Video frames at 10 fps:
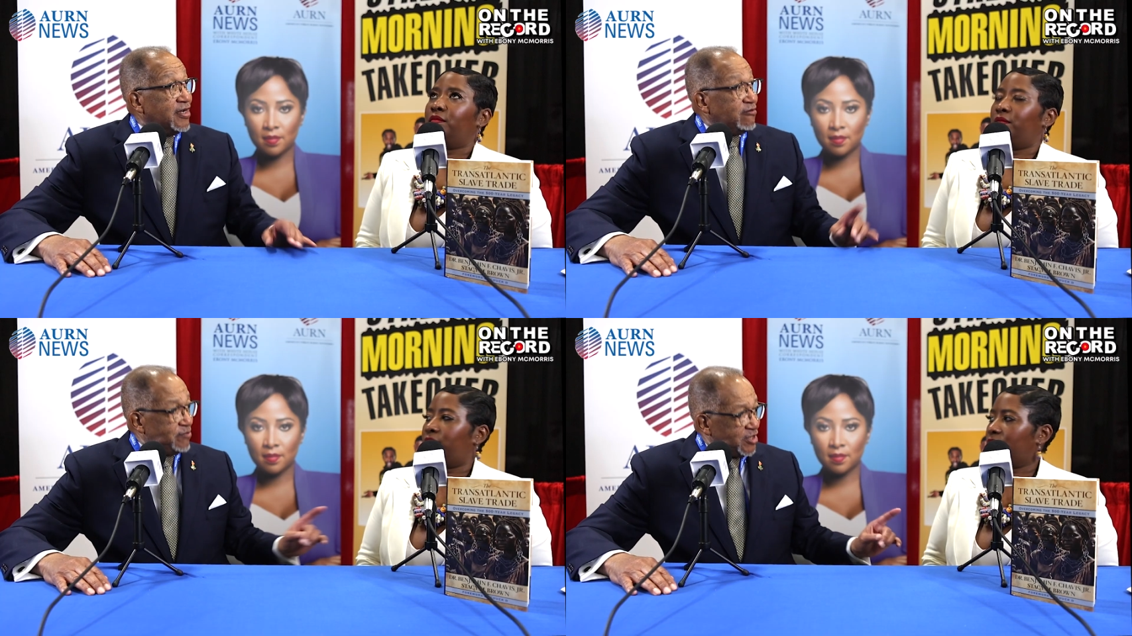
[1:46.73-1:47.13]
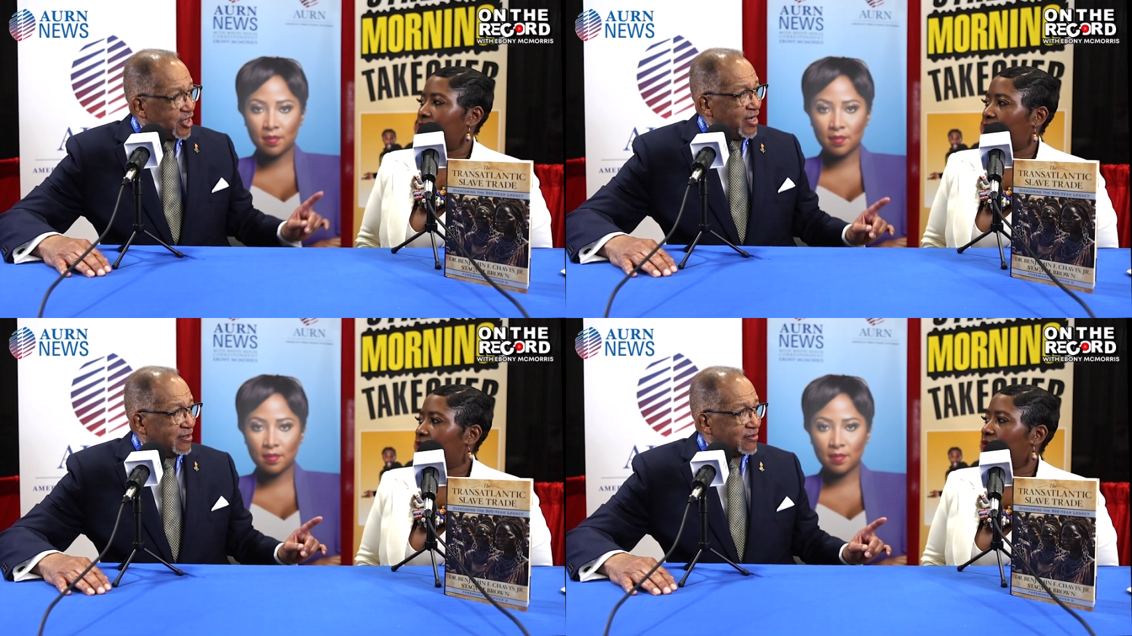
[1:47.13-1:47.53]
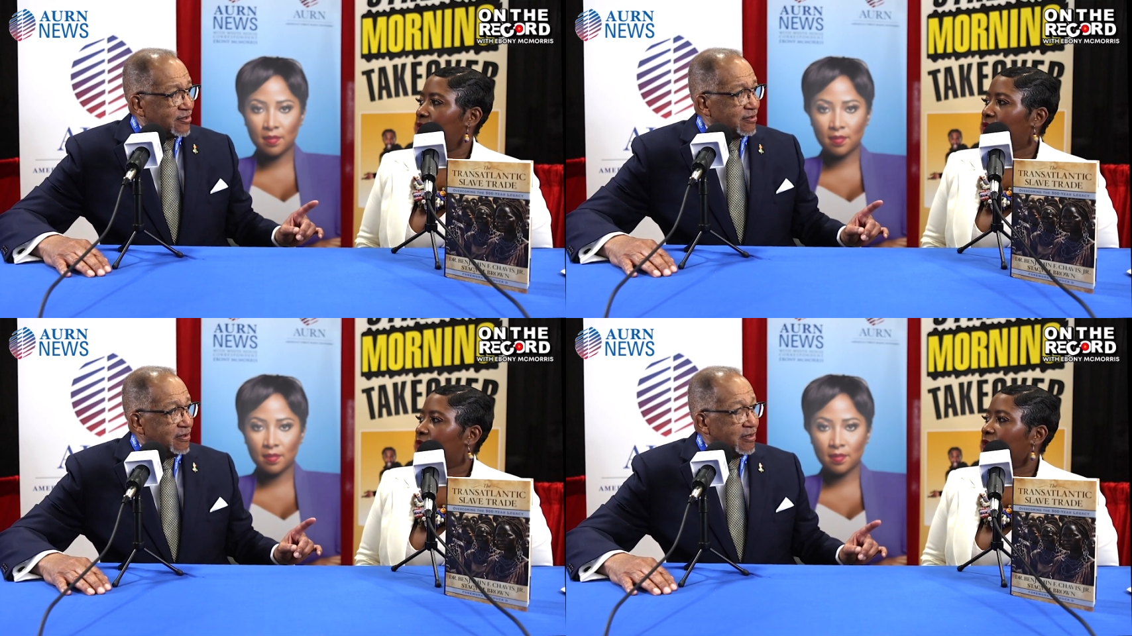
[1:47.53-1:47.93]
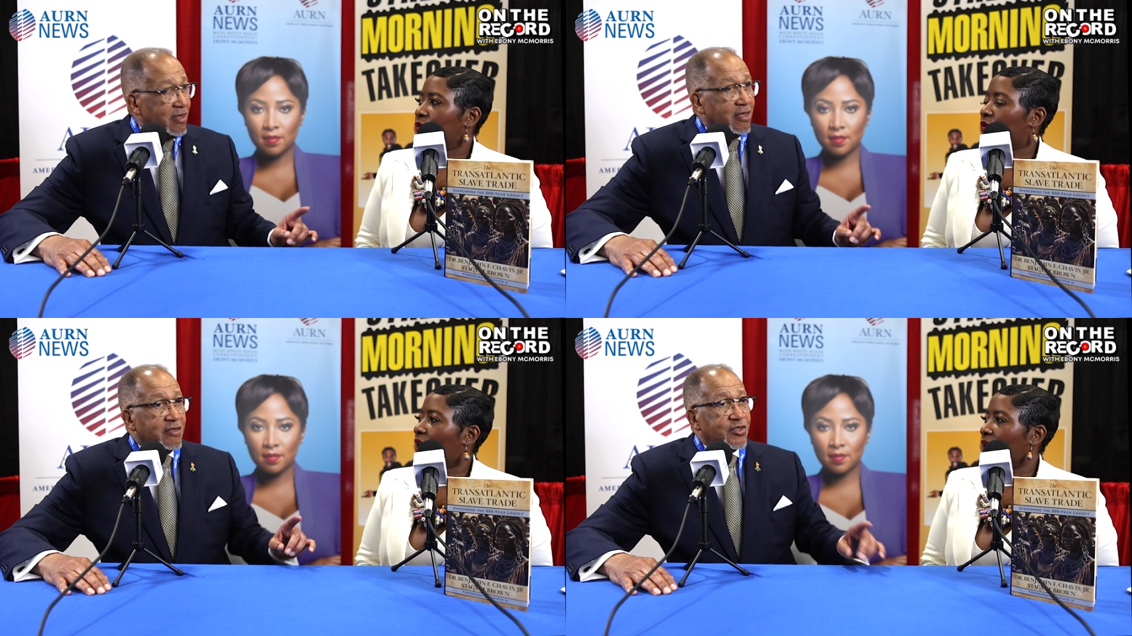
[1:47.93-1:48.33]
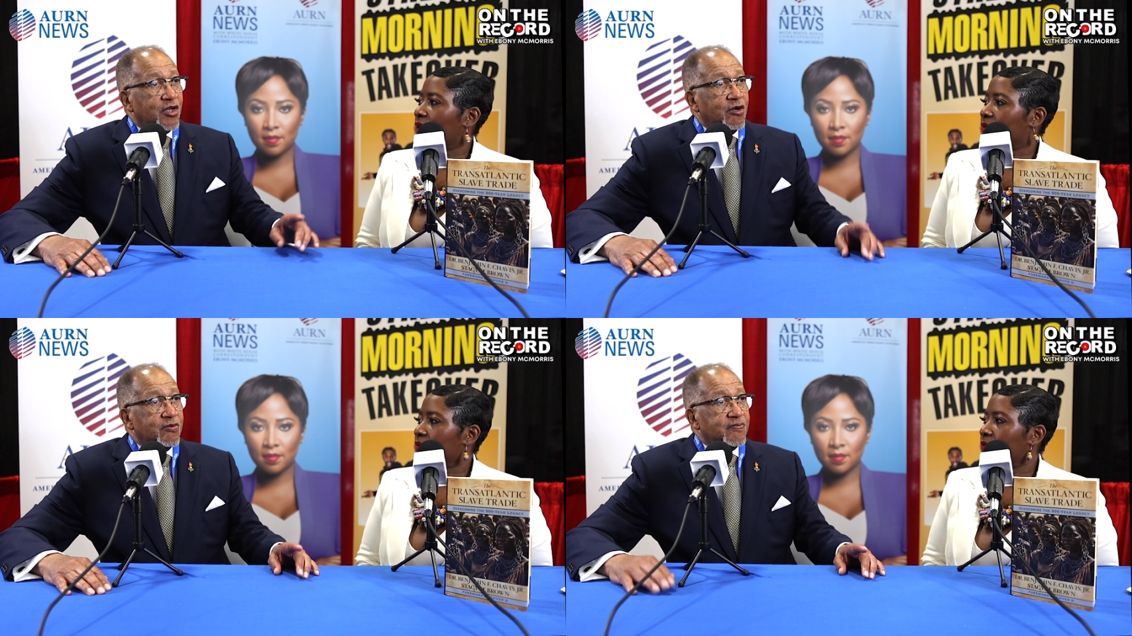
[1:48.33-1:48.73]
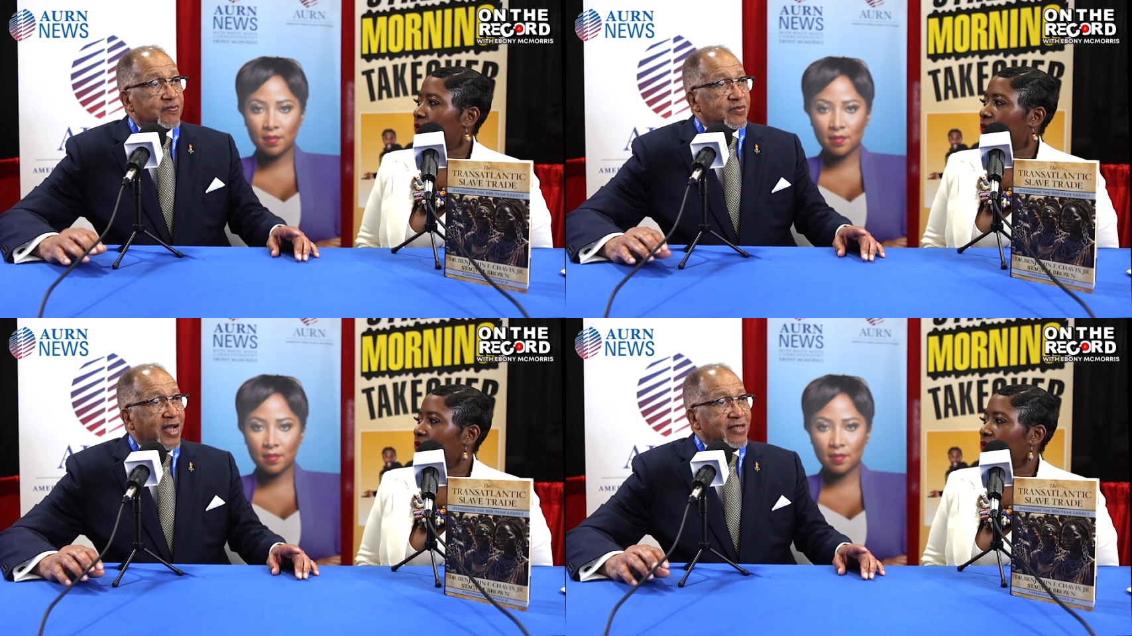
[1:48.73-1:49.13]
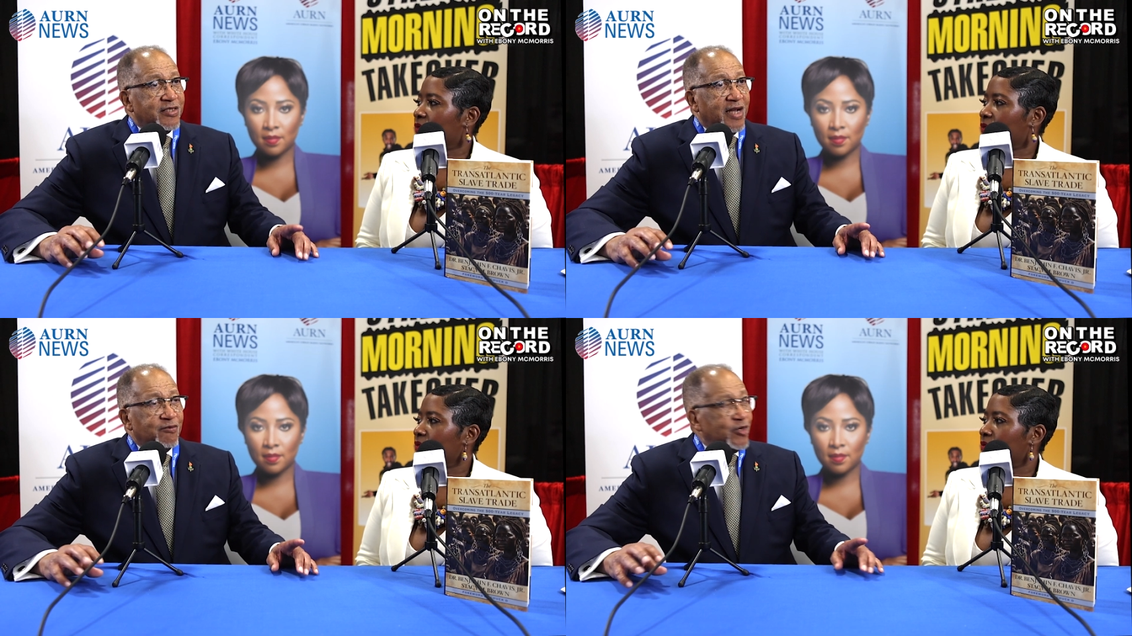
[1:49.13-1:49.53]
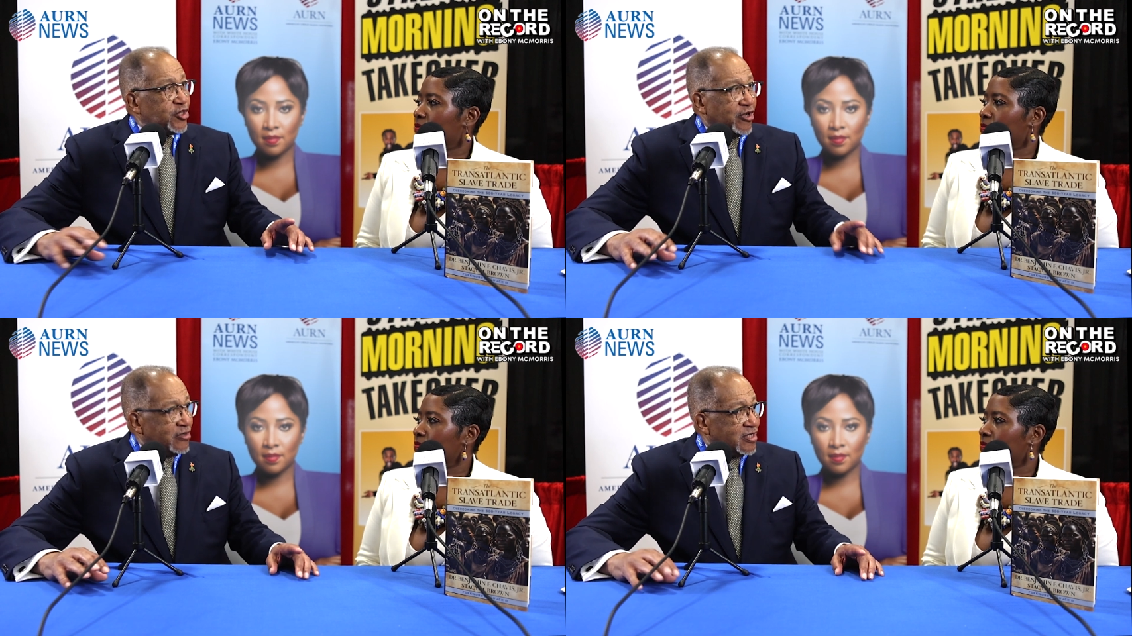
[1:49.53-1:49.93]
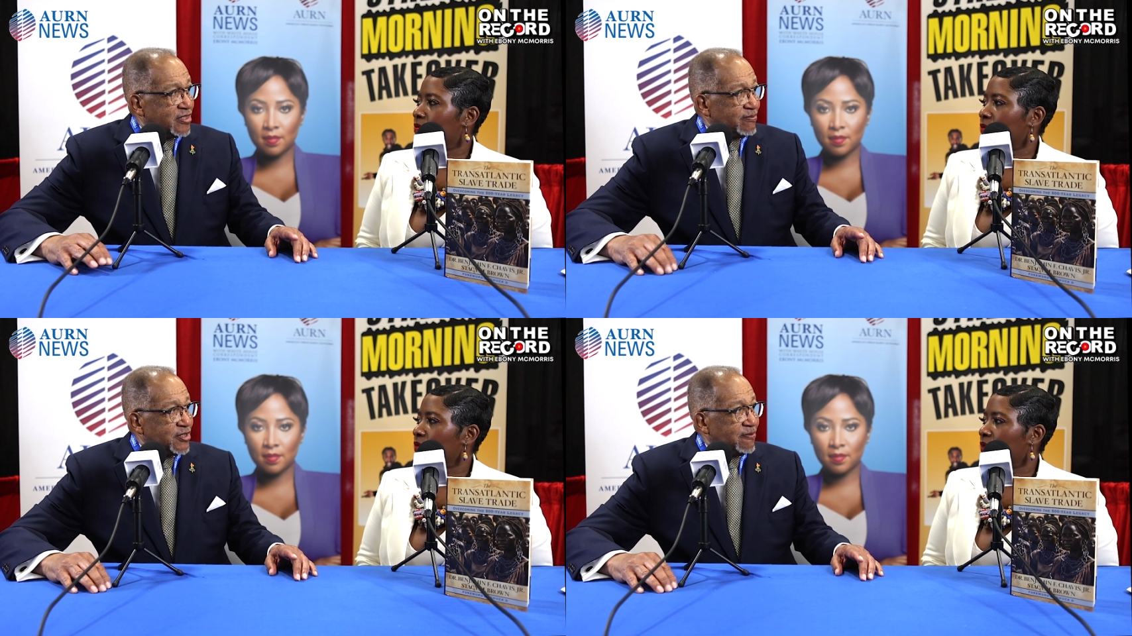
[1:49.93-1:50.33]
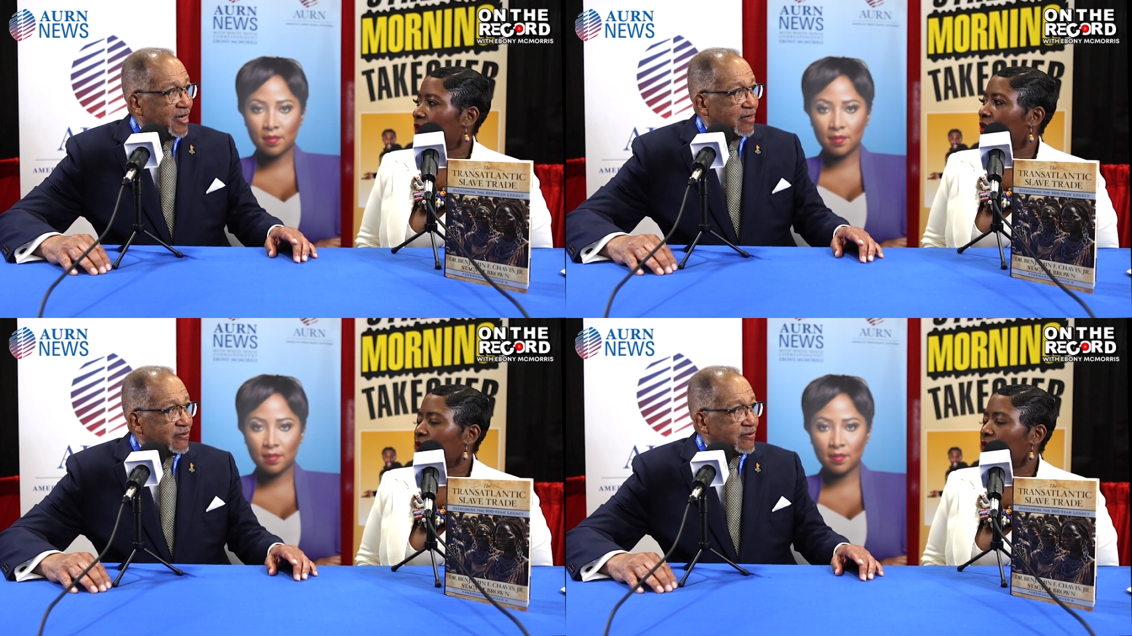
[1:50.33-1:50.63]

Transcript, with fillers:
Speaker 1: never be challenged. Right. So that's not what journalism is about.